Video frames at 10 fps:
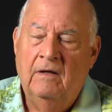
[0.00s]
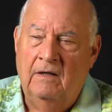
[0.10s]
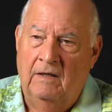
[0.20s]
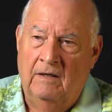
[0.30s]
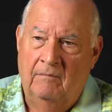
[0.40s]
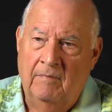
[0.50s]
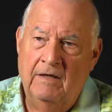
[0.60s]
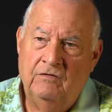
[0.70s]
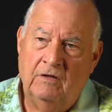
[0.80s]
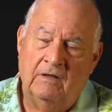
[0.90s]
and
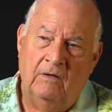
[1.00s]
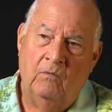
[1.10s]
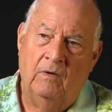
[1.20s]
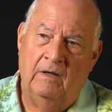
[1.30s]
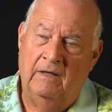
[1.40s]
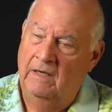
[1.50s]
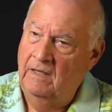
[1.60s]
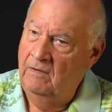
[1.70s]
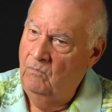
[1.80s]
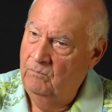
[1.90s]
basically what, and he
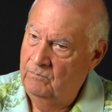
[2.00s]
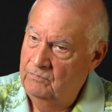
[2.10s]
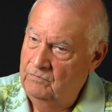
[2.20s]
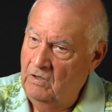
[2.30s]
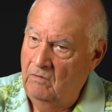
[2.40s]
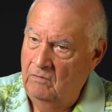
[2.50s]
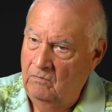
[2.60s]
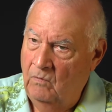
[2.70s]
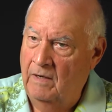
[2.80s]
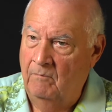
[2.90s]
had a chalk
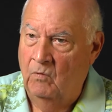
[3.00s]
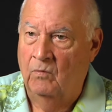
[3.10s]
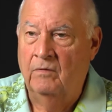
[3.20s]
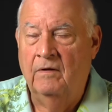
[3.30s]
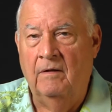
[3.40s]
whiteboard,